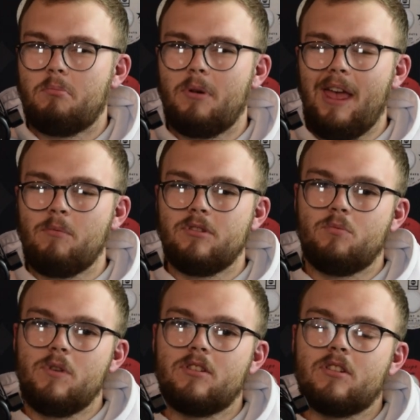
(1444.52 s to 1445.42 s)
But it
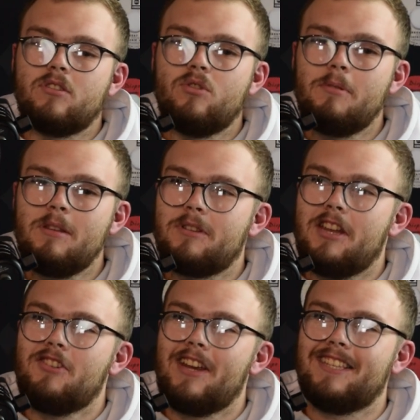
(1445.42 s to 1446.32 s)
was weird because nobody
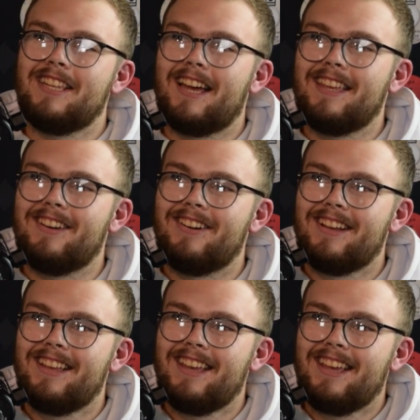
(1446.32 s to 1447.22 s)
was interested that year.
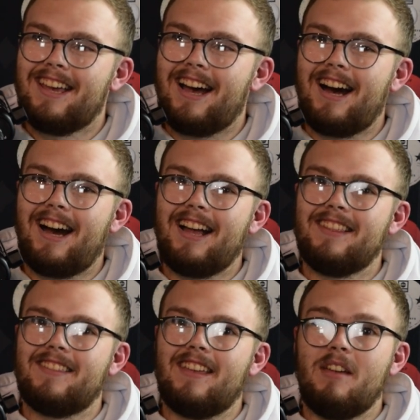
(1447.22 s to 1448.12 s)
Right.
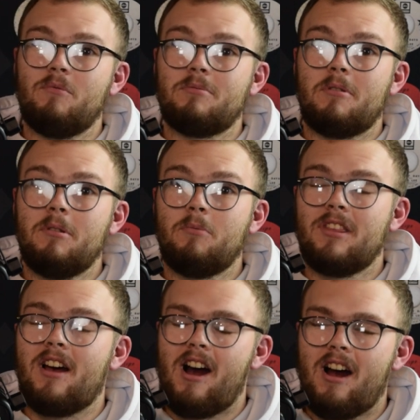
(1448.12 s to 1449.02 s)
And it was probably
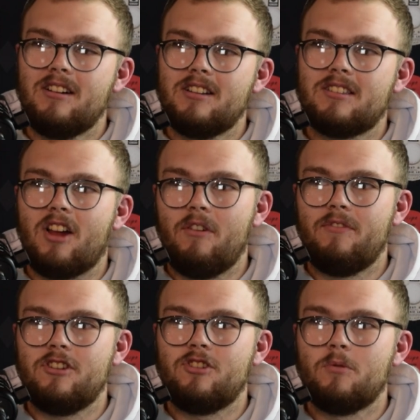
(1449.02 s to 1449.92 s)
one of the hardest,
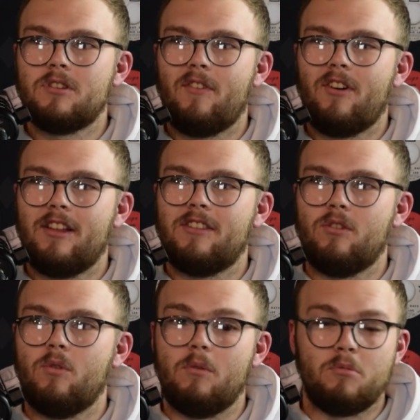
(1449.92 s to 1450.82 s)
toughest shows I've ever had to
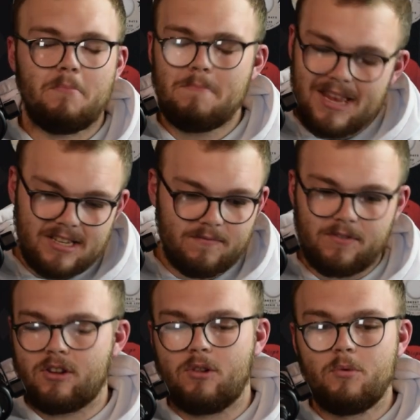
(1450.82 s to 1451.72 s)
do. It was amazing
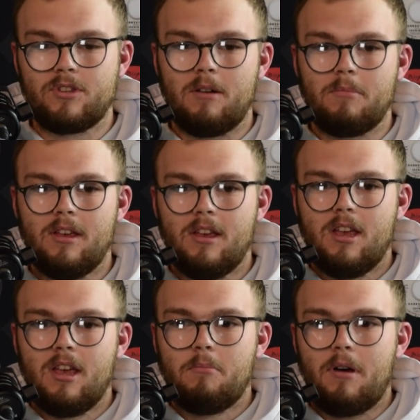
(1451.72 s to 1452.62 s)
for the close-up,
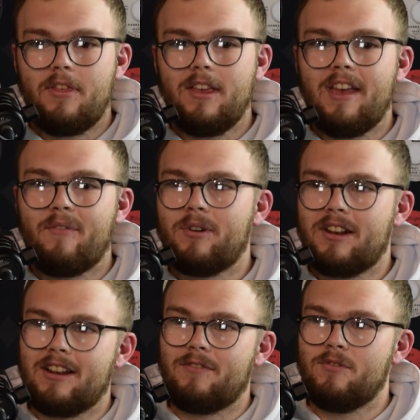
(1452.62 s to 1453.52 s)
but I think everyone
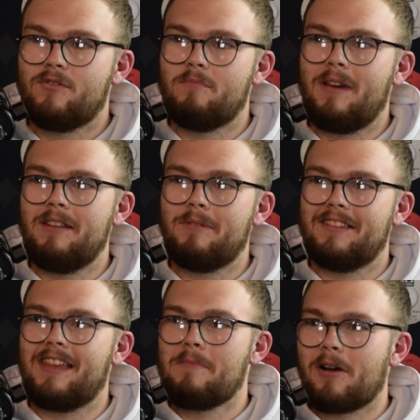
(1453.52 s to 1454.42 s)
had had a few too many by
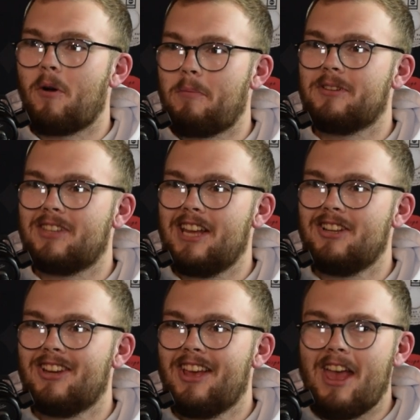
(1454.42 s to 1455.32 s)
the time I got up on
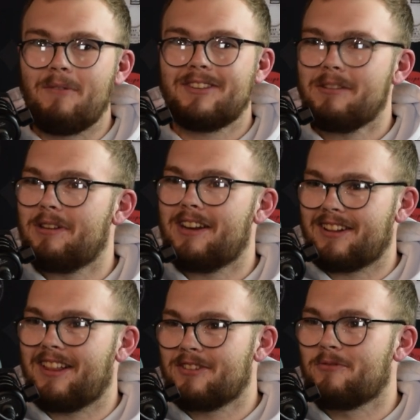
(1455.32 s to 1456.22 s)
stage. It was like being in
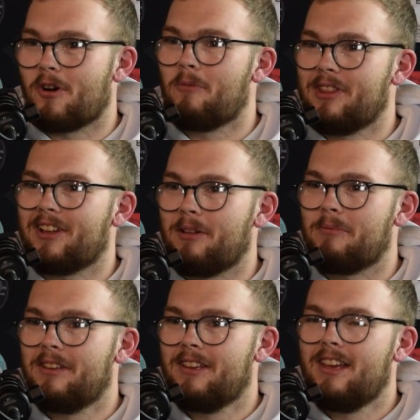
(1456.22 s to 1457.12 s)
a Glasgow comedy
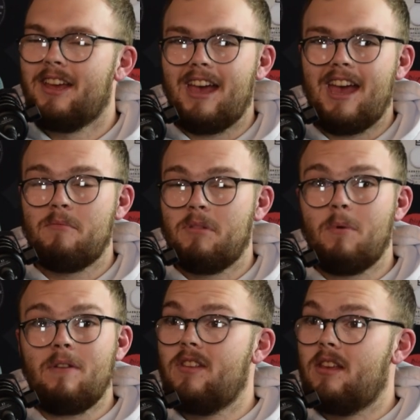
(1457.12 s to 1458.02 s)
club. Oh, right. Um, but it
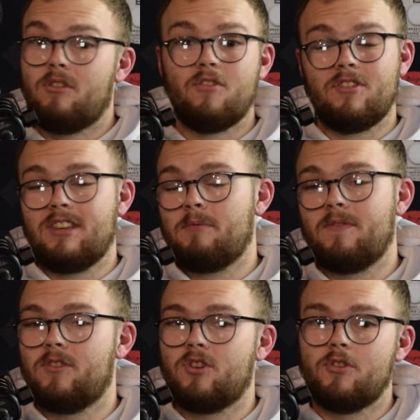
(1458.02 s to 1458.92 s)
went really a good
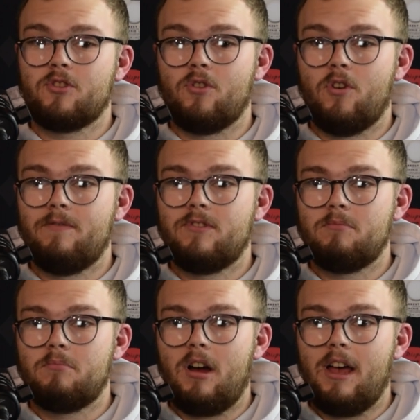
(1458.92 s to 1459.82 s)
reception for George Groves.
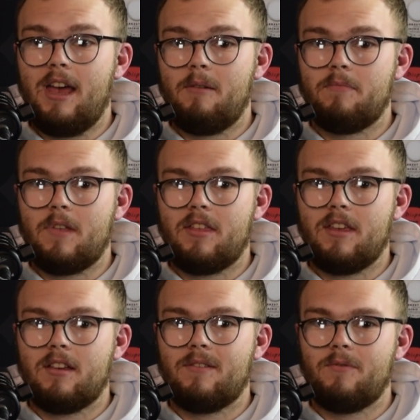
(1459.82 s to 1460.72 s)
But um, I
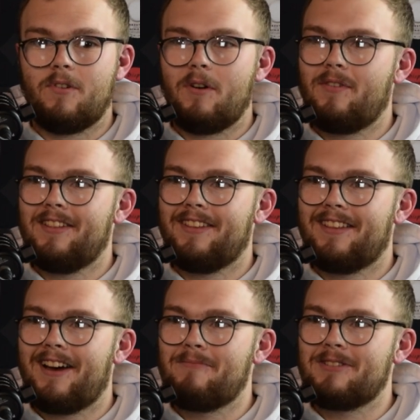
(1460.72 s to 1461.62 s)
think for an event like
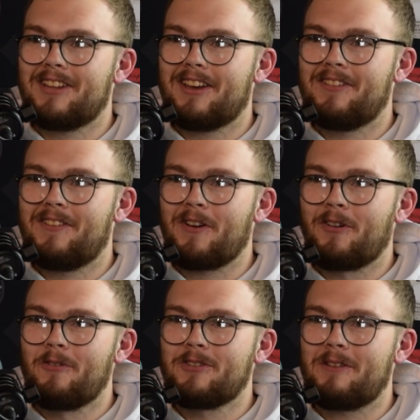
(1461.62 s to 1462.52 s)
that, I'll be sticking to the
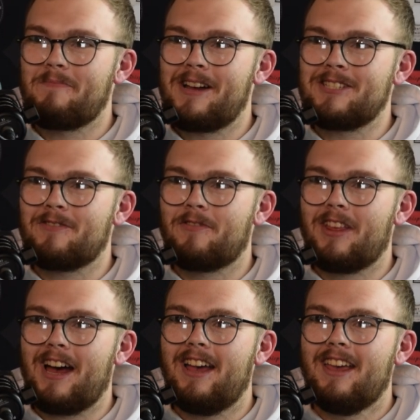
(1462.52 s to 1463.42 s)
close-up magic for
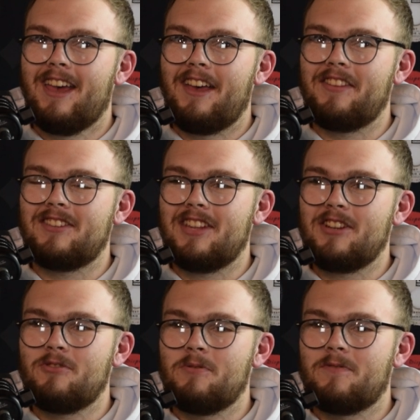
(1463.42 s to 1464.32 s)
that and the
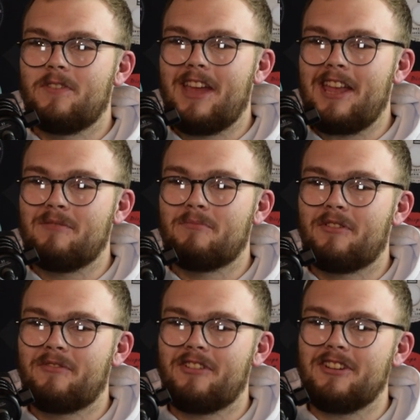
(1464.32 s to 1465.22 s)
stage shows for the
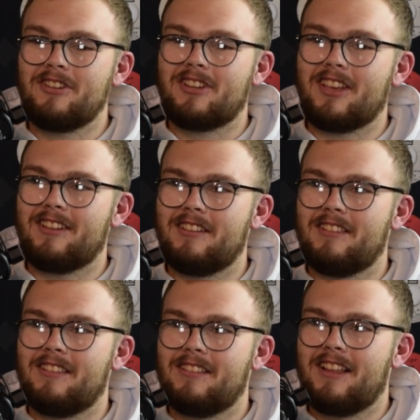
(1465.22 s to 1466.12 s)
Edinburgh Fringe like I
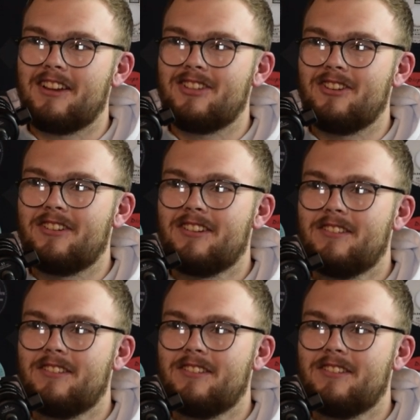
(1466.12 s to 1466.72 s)
did last year.